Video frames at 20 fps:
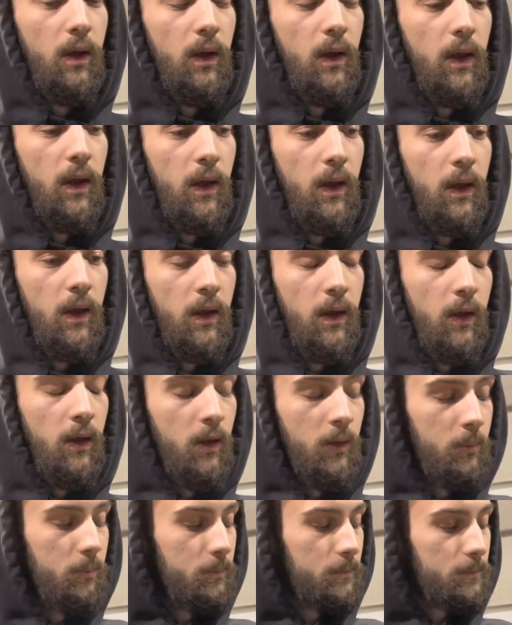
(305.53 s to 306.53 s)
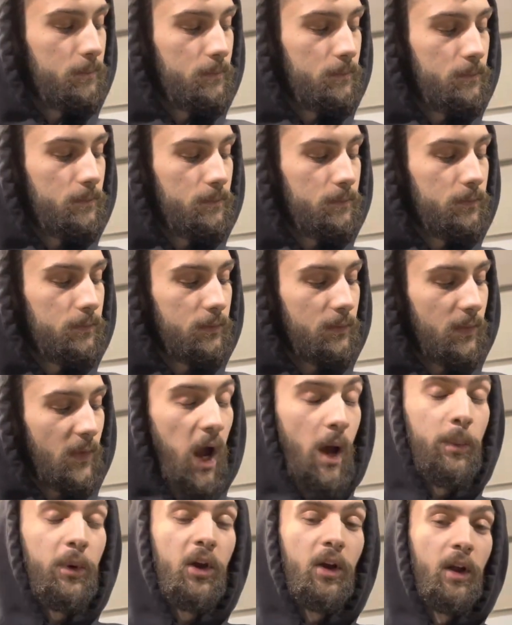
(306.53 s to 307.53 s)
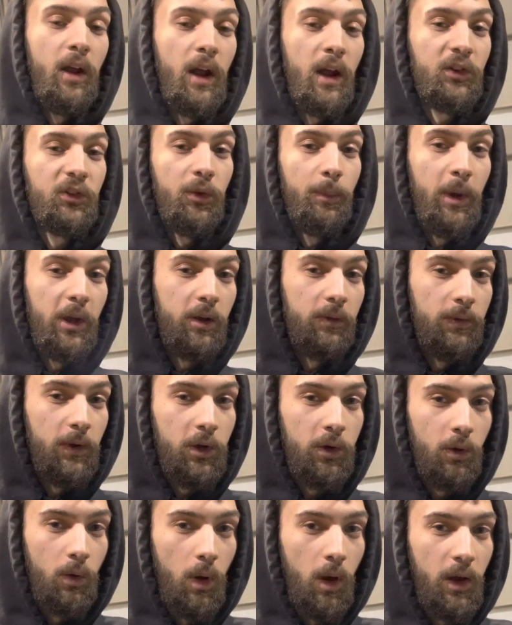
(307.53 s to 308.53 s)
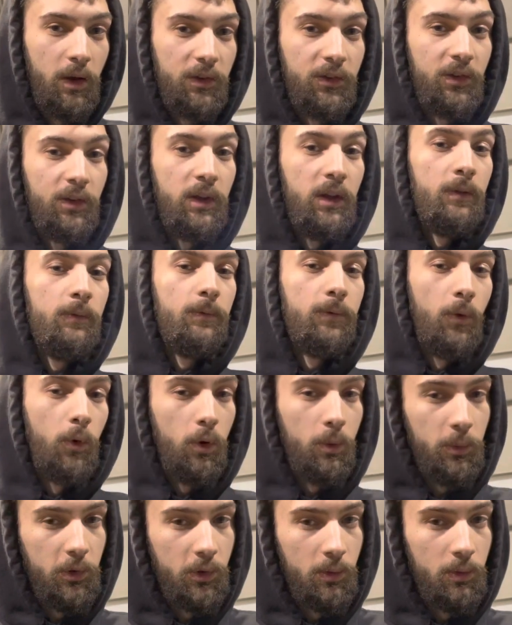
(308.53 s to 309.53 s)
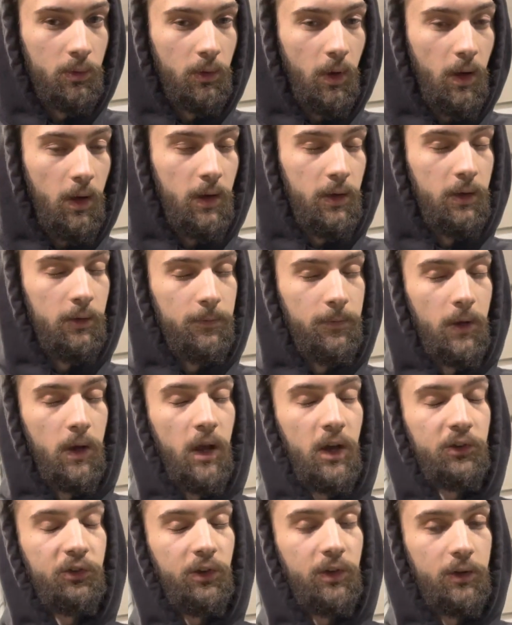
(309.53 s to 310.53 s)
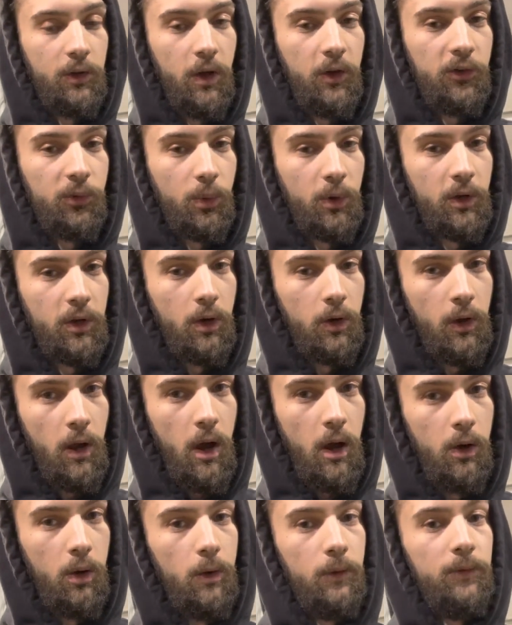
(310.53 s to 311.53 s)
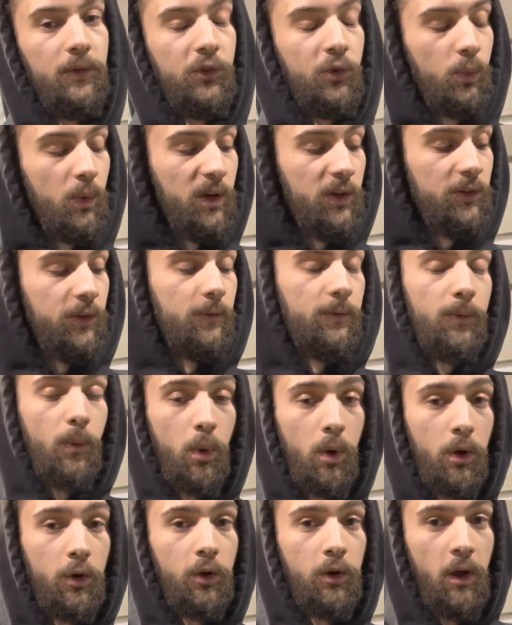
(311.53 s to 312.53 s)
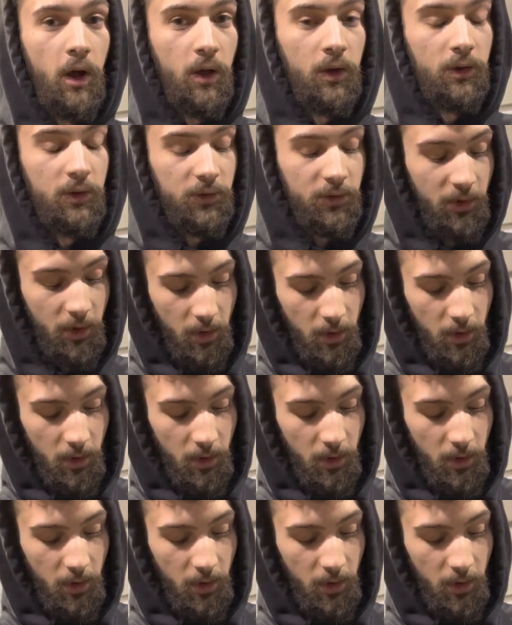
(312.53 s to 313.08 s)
And I'm here to actually make a video on it to inform you on if it actually does work or not, or if it's a waste of $400.